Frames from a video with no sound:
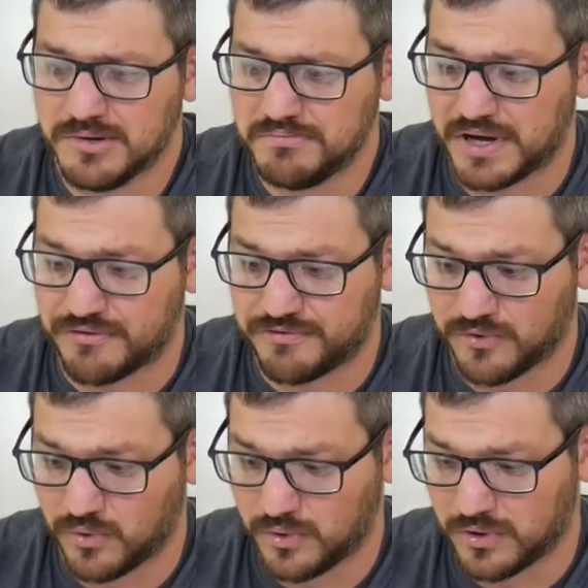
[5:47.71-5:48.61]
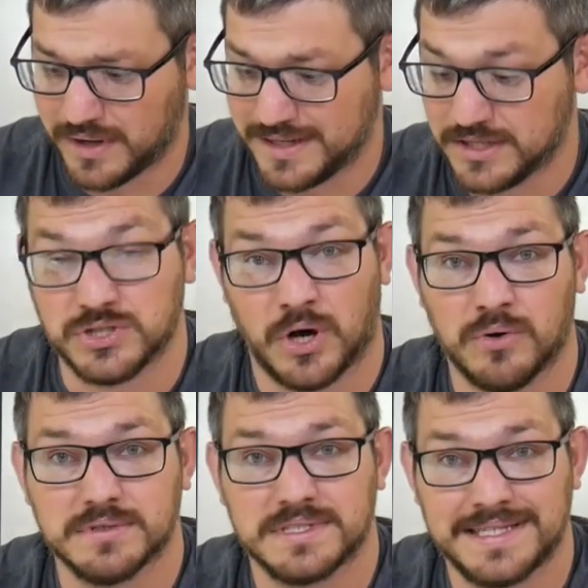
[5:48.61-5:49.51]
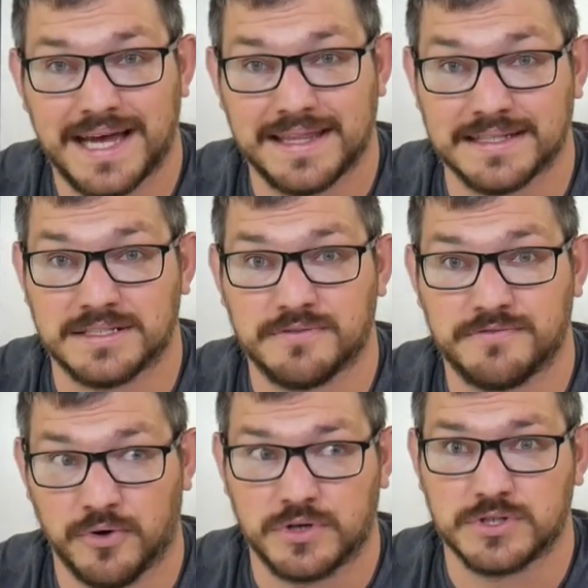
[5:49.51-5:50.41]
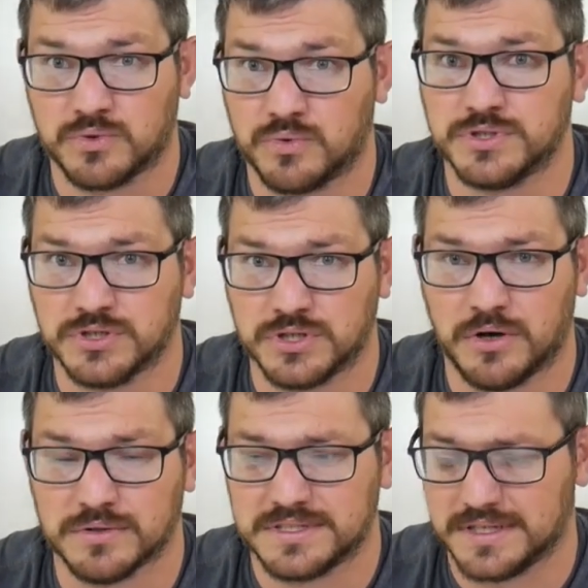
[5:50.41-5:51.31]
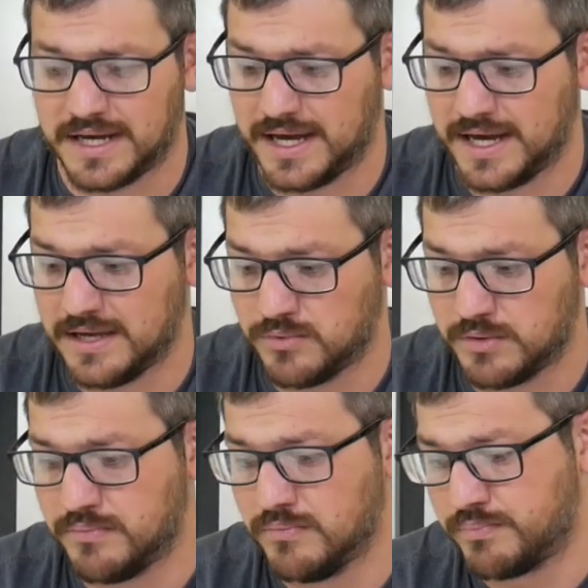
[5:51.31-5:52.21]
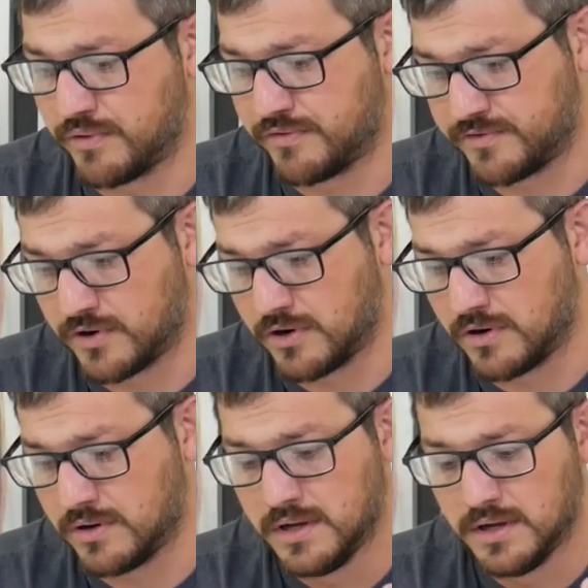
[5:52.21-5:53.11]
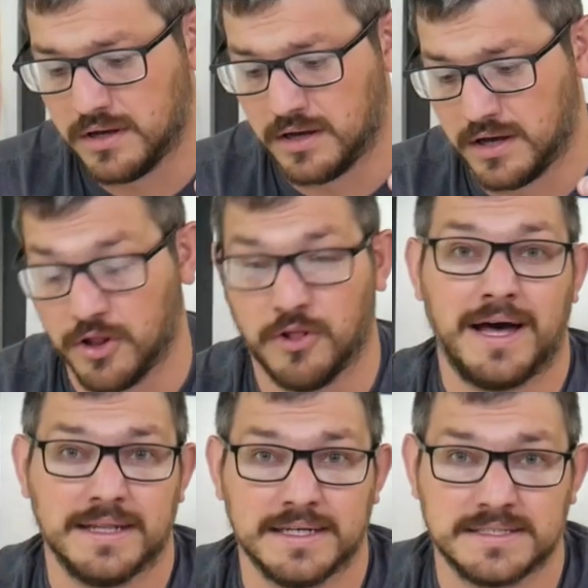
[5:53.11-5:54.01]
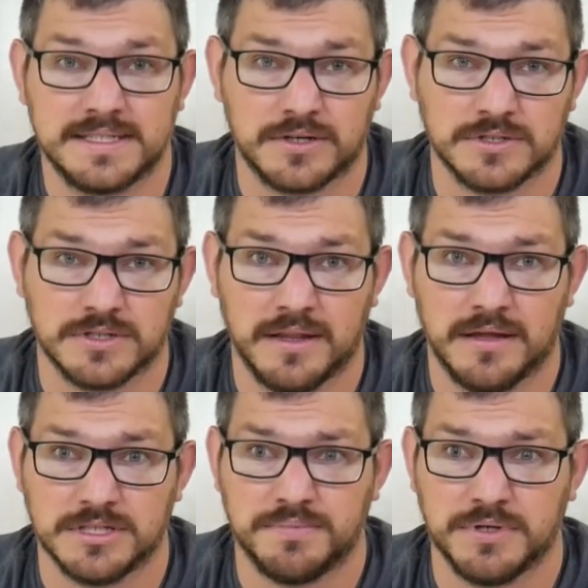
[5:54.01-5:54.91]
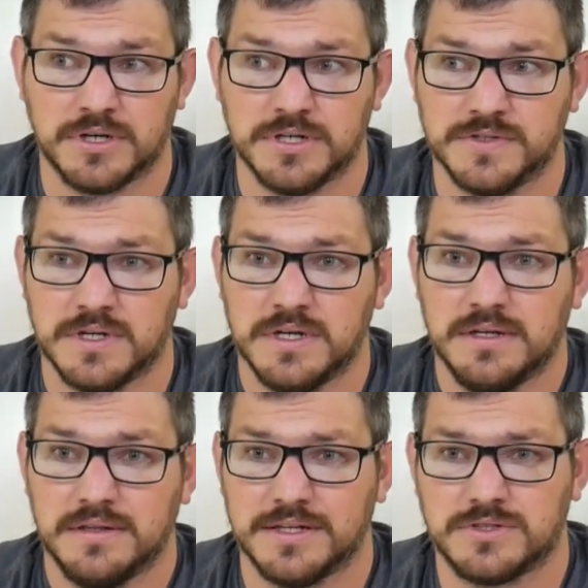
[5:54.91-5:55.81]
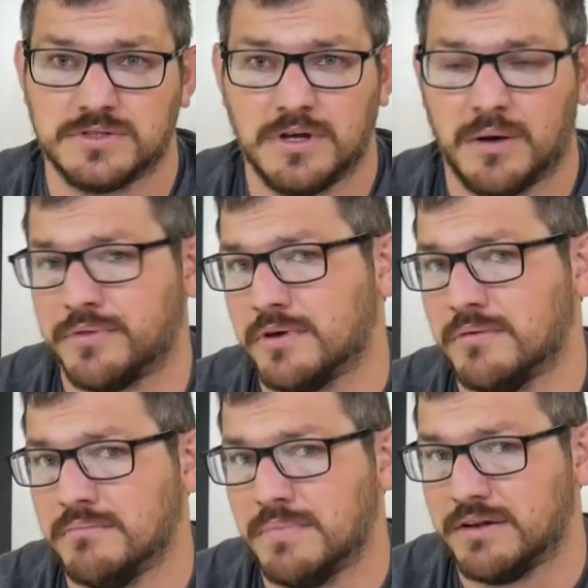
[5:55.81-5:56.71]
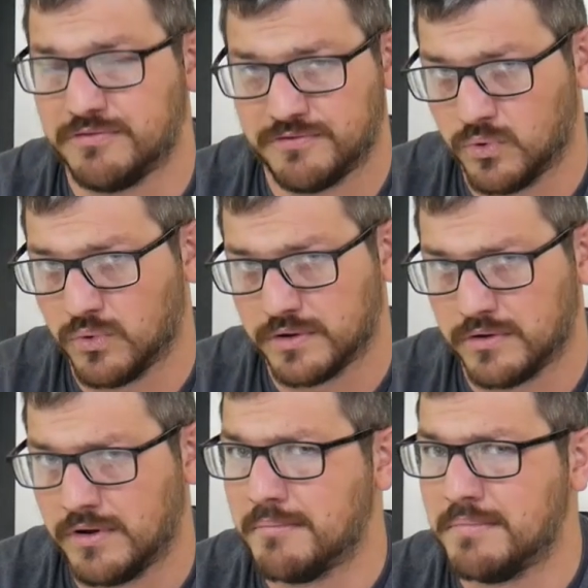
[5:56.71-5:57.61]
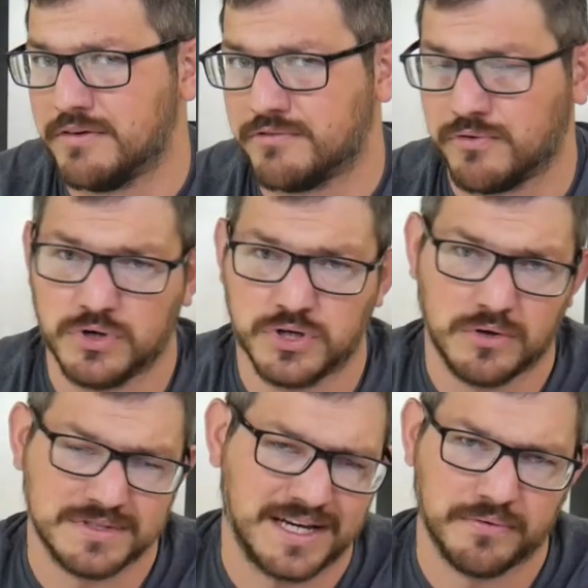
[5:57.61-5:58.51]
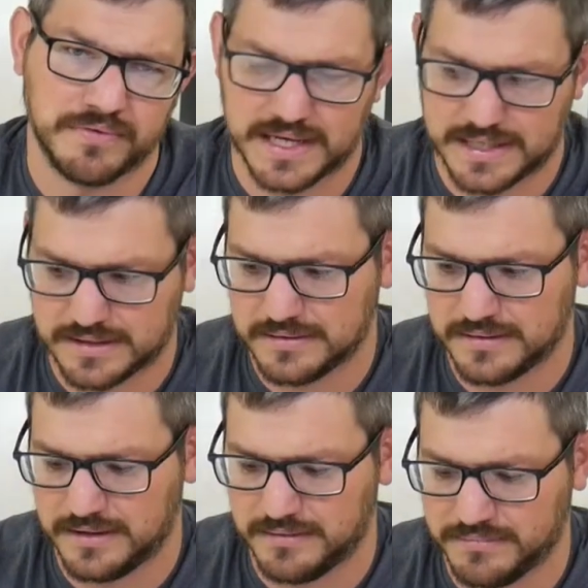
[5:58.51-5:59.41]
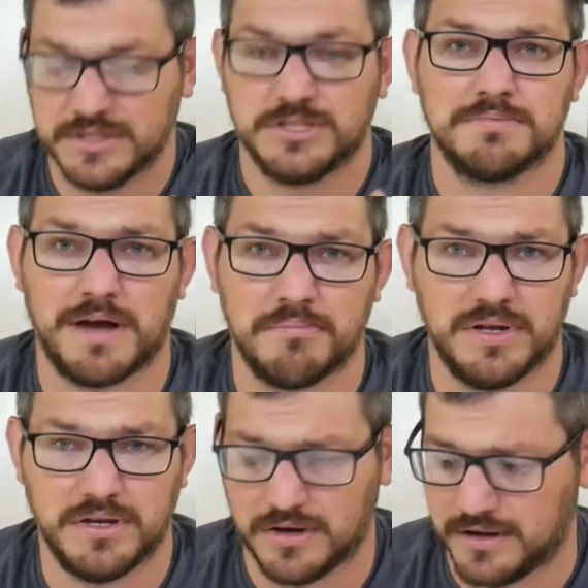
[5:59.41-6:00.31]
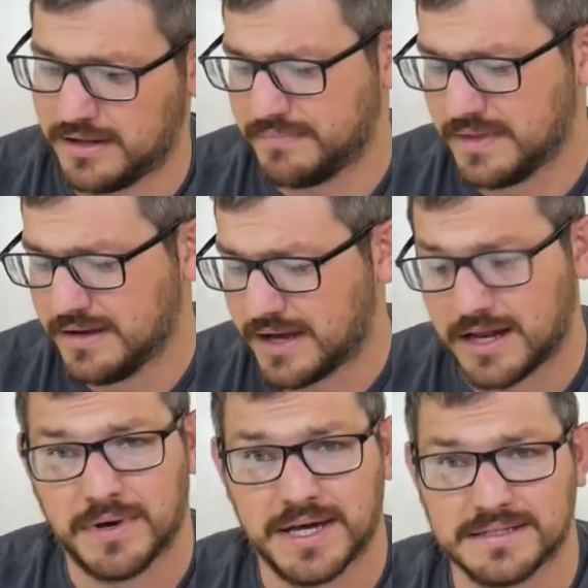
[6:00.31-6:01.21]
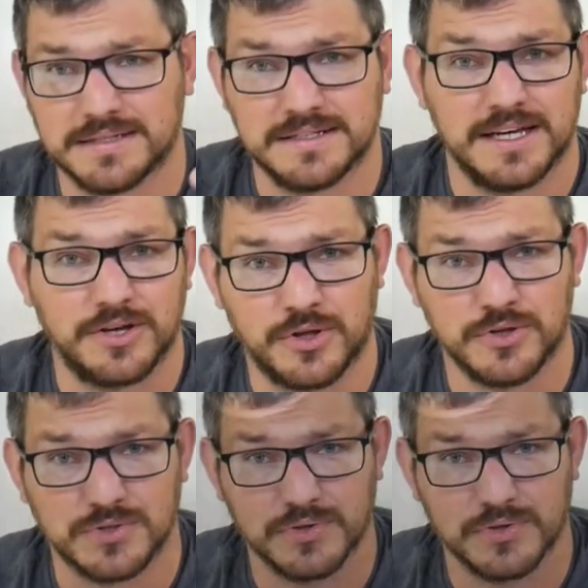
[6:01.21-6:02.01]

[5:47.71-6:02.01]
But for an adult set that's focused towards adults, I would prefer a lot less stickers on them just because that's not what they're meant for. They're not meant for adults, I don't think. Just my opinion on it. Anyways, let's take a closer